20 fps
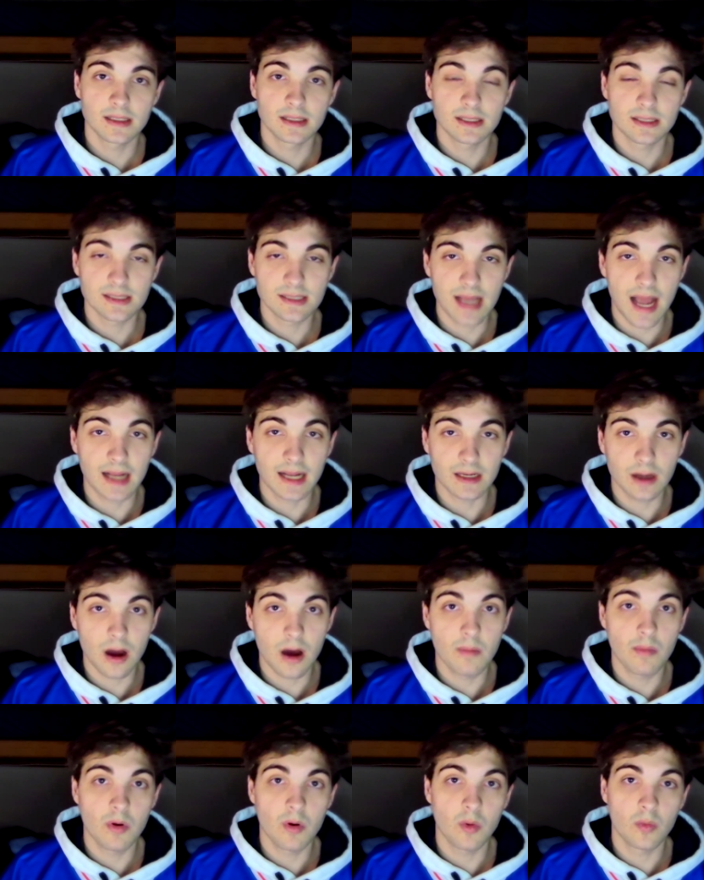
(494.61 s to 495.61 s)
does not
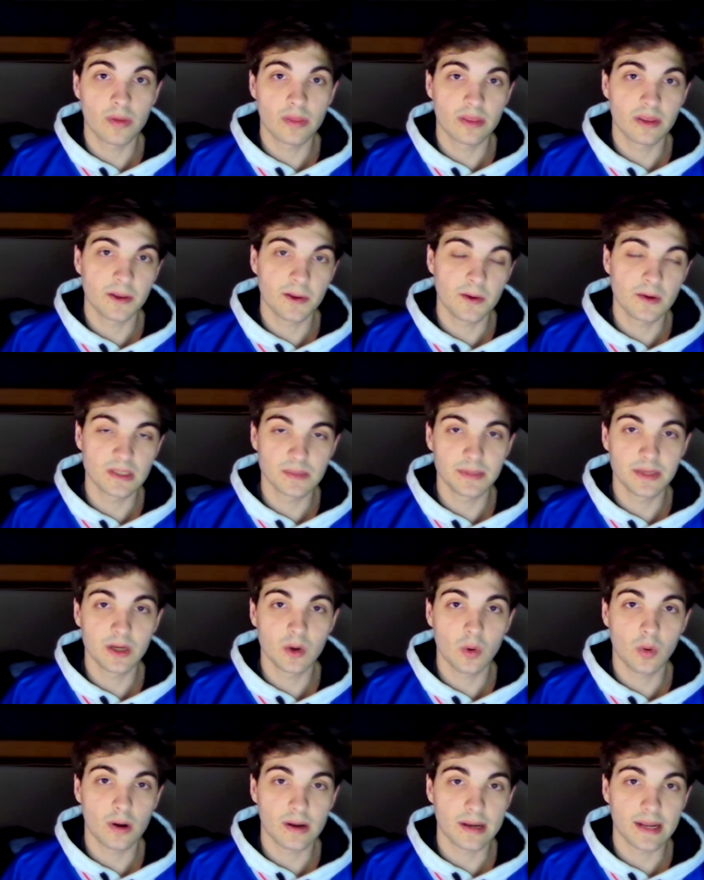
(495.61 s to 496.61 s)
come with the USB
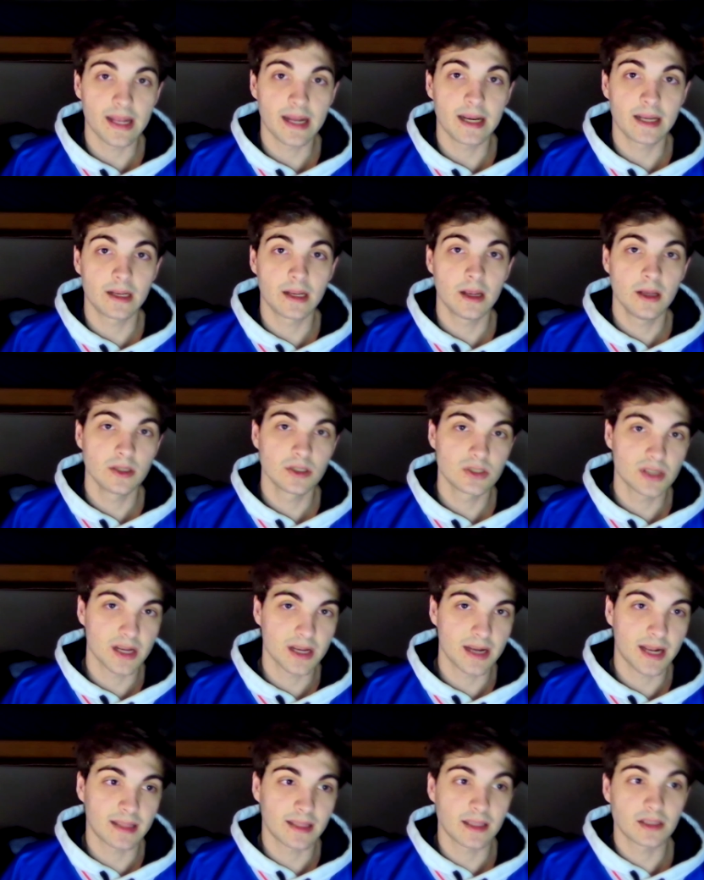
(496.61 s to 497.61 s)
cord needed to
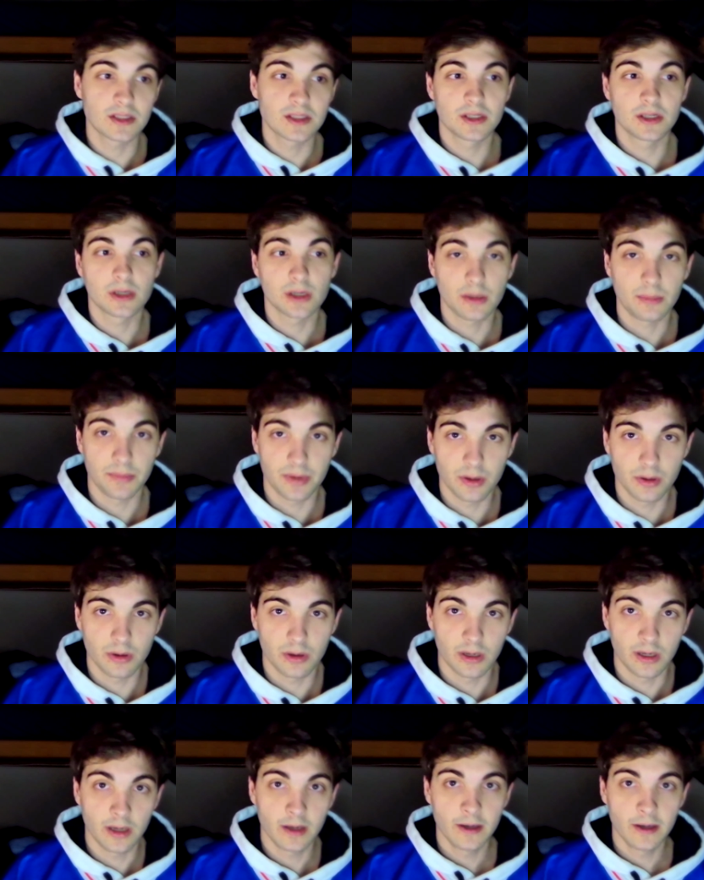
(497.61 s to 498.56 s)
connect it to your computer.